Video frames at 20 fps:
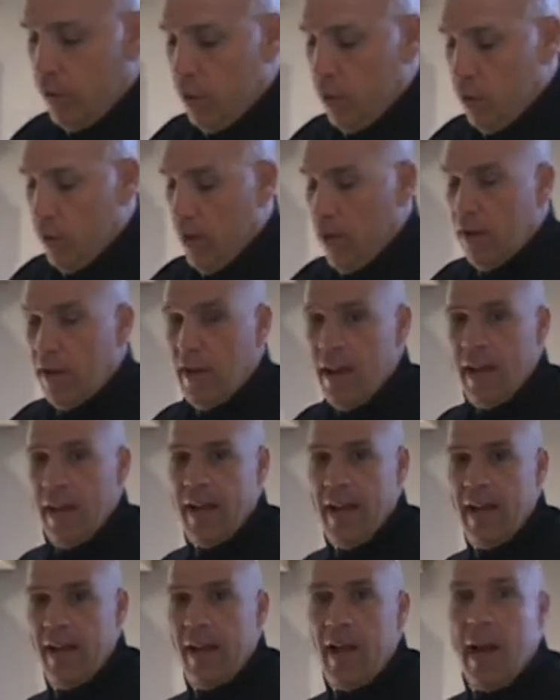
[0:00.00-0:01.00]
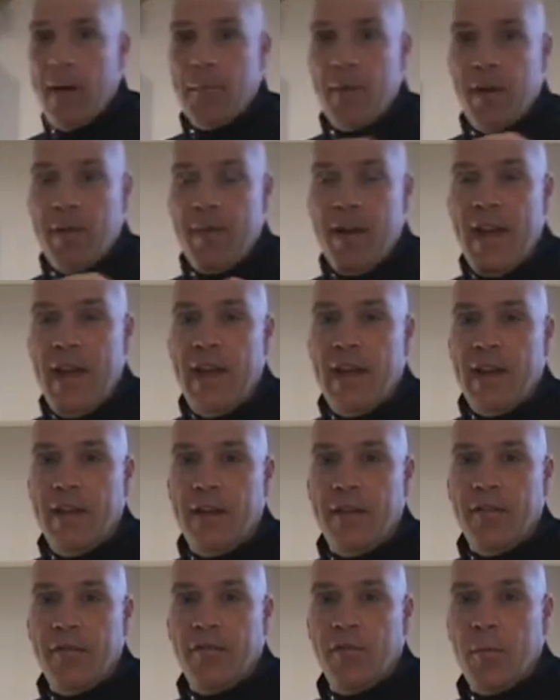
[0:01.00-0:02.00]
So again, I'm going to be hanging
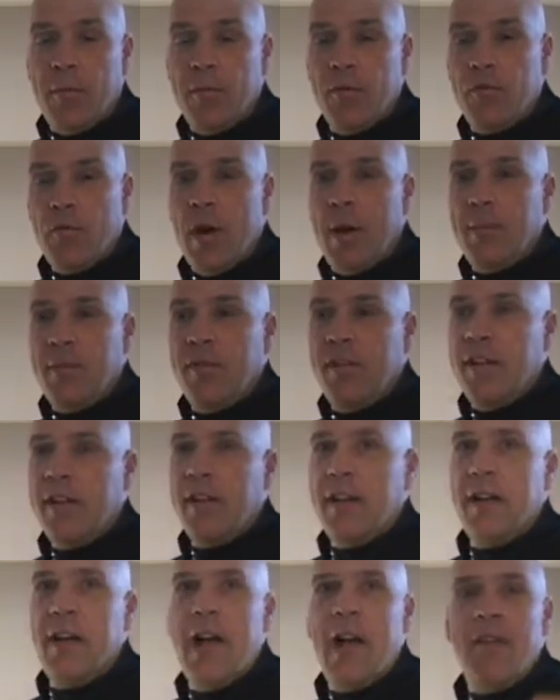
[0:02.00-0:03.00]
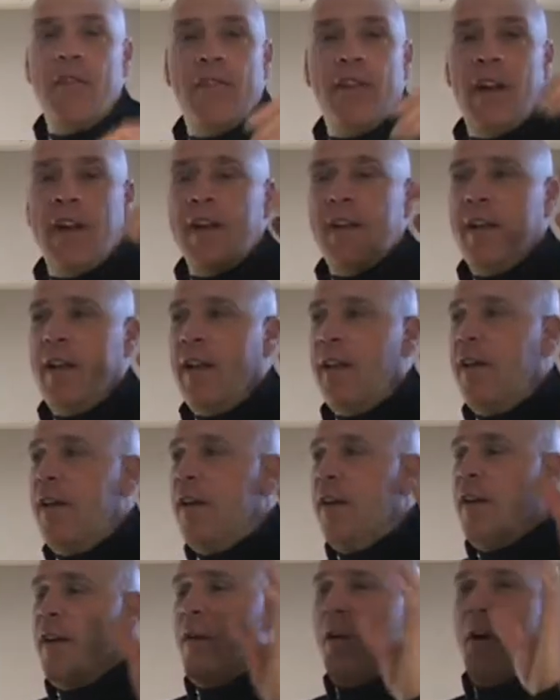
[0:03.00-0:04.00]
this from a drop ceiling. I've got
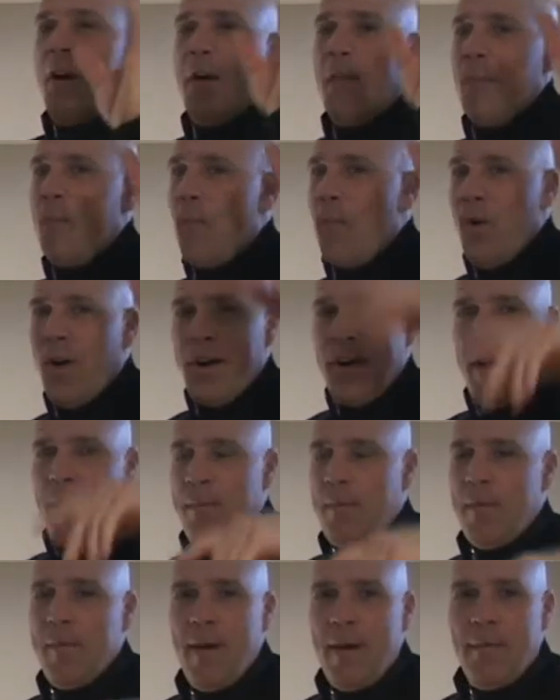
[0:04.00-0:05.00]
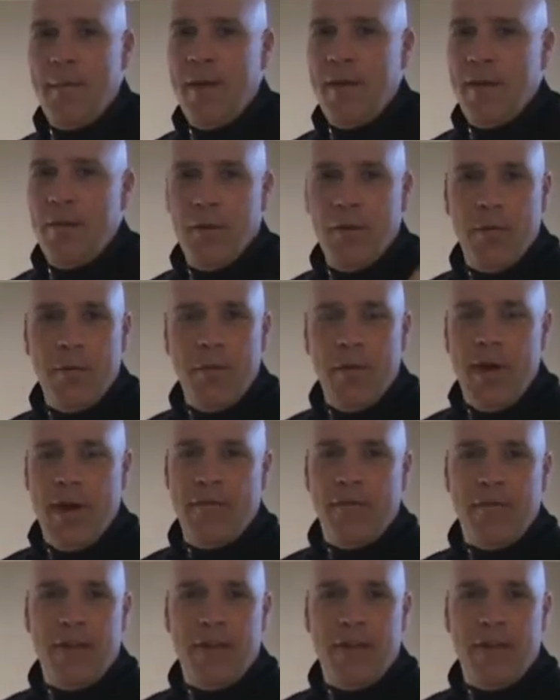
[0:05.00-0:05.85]
one up in my bedroom.